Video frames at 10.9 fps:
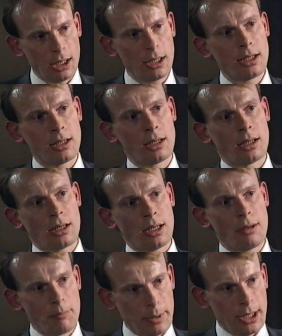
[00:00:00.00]
Can I
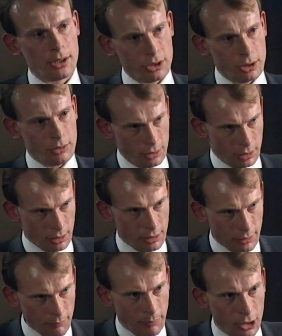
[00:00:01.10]
come back to
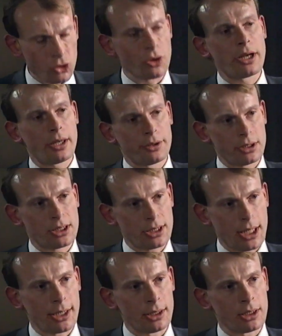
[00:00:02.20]
make sure that I
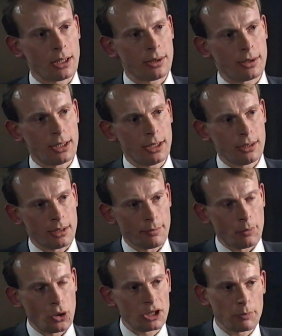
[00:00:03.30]
understand the
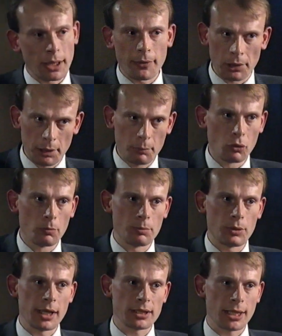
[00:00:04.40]
point about the liberal
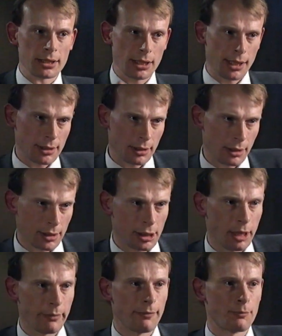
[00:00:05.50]
press as against the
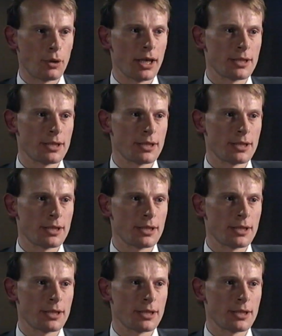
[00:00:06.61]
conservative